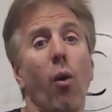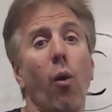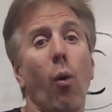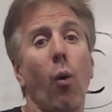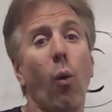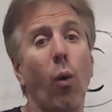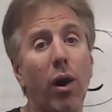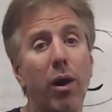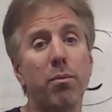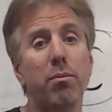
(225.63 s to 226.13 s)

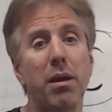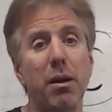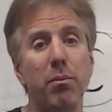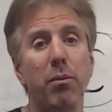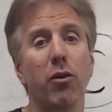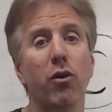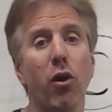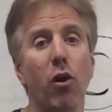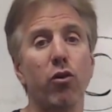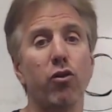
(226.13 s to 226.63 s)
where
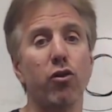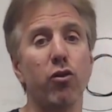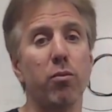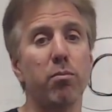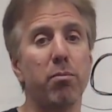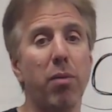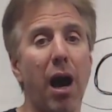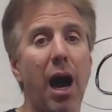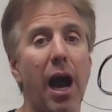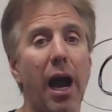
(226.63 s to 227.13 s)
people go to
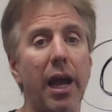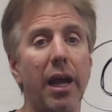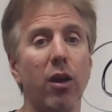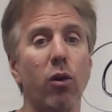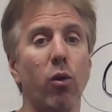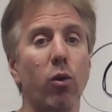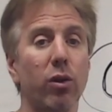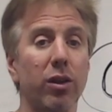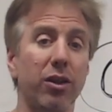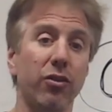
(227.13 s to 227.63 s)
buy
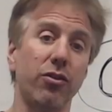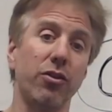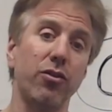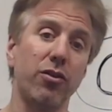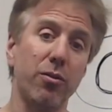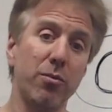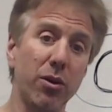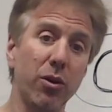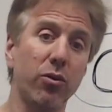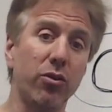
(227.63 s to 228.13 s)
or listen to
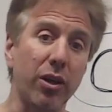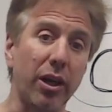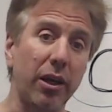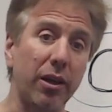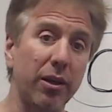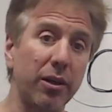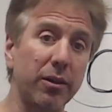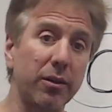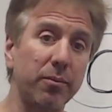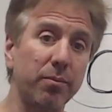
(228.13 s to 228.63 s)
music.
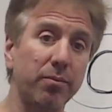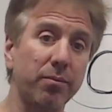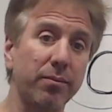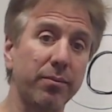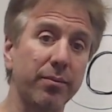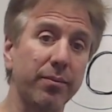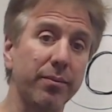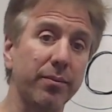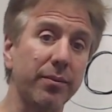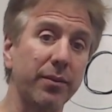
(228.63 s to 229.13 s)

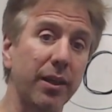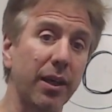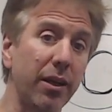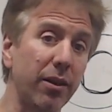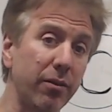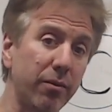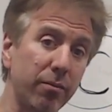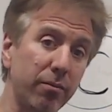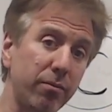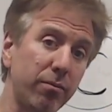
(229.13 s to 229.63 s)

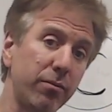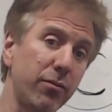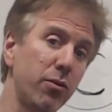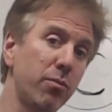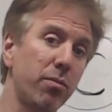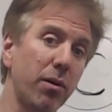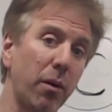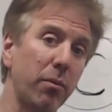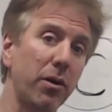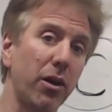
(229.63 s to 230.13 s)
And you
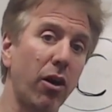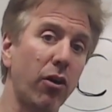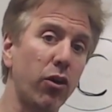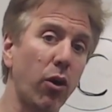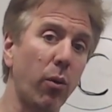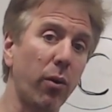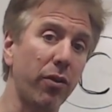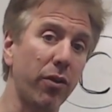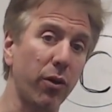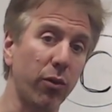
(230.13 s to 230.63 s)
probably all know
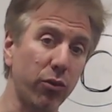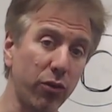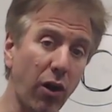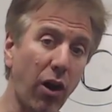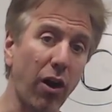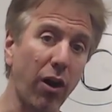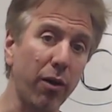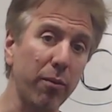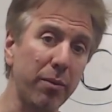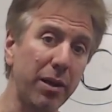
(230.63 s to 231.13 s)
what those
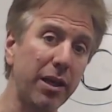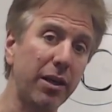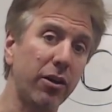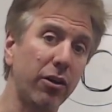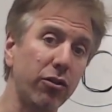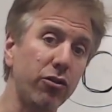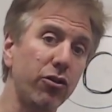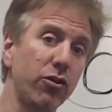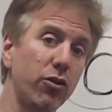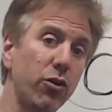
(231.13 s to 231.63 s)
are
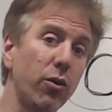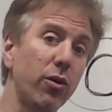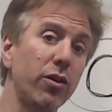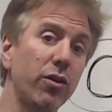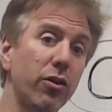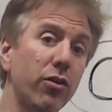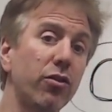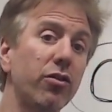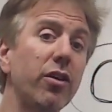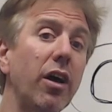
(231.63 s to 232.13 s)
because you do it
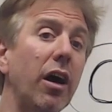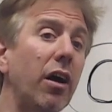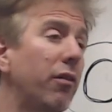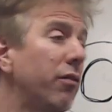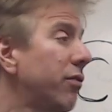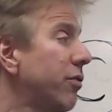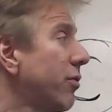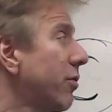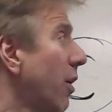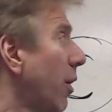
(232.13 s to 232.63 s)
yourself.
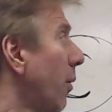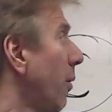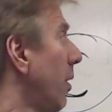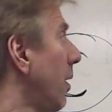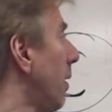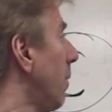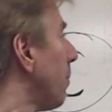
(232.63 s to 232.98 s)
So